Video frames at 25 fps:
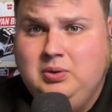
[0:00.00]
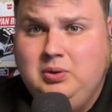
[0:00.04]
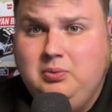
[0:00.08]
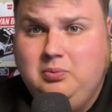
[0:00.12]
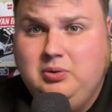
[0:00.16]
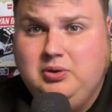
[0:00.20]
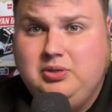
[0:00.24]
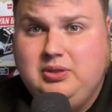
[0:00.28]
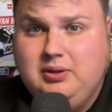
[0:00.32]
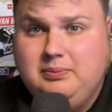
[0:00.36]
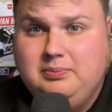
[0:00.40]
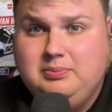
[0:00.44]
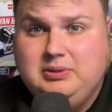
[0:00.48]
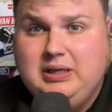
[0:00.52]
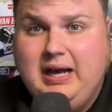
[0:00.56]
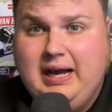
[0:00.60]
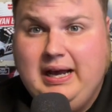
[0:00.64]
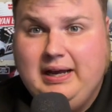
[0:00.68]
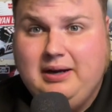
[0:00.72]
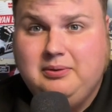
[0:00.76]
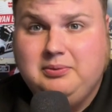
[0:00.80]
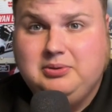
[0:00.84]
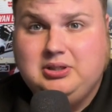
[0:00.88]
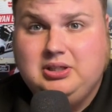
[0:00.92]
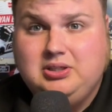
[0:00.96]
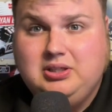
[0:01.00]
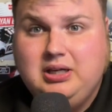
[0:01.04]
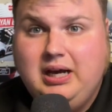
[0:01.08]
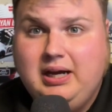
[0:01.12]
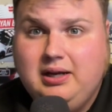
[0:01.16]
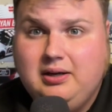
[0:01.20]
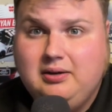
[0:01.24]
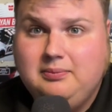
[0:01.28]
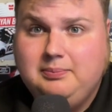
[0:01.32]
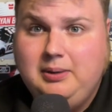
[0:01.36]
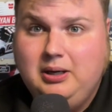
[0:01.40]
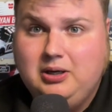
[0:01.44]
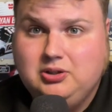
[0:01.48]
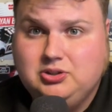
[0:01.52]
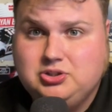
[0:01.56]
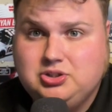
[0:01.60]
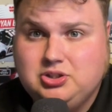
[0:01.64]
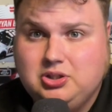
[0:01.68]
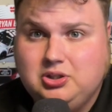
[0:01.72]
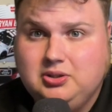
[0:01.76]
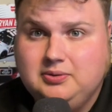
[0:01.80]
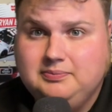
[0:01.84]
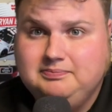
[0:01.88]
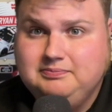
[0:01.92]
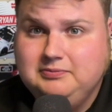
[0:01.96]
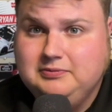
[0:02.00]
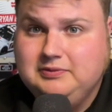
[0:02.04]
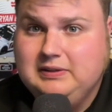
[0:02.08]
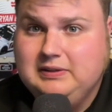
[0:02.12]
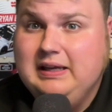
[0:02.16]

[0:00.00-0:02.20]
with a tire puncture.